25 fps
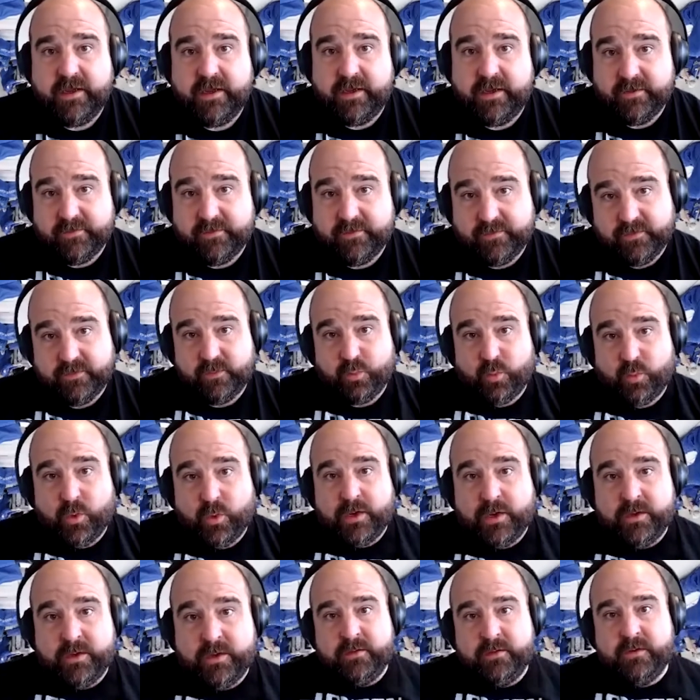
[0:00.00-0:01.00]
is that
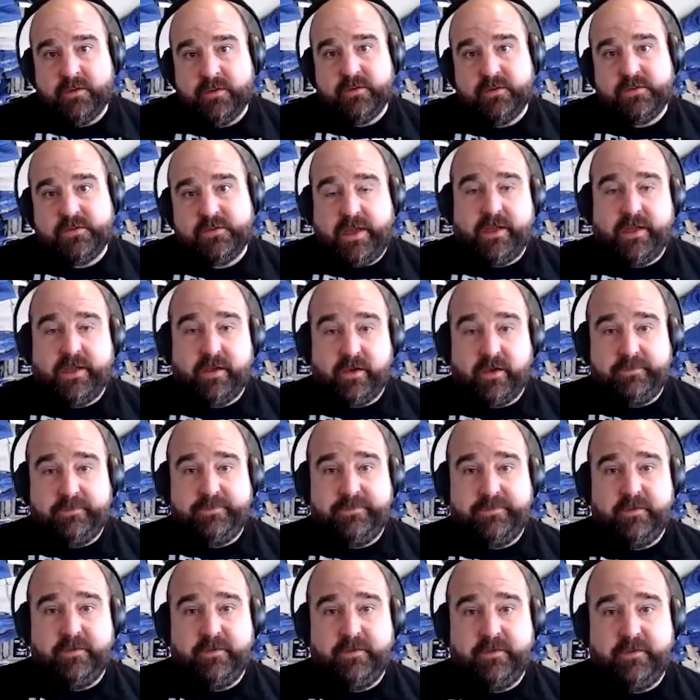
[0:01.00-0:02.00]
one
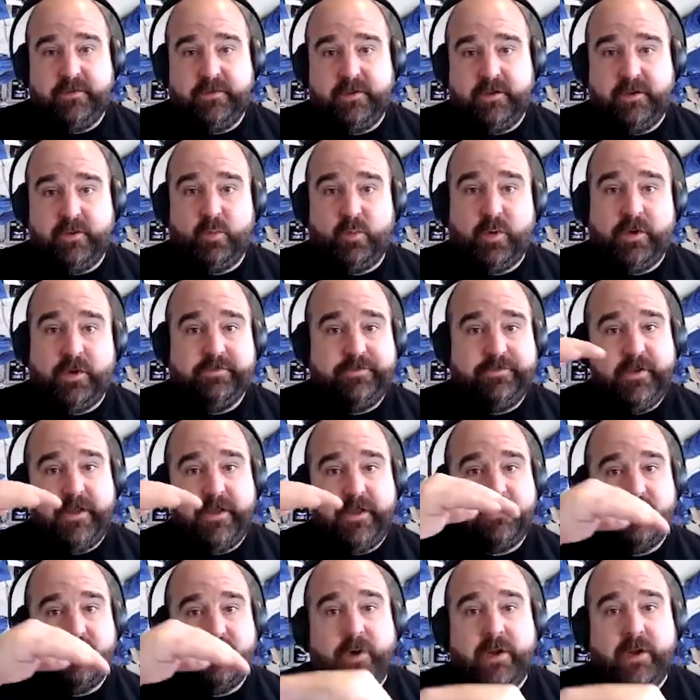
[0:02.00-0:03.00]
takeoff and one flight and one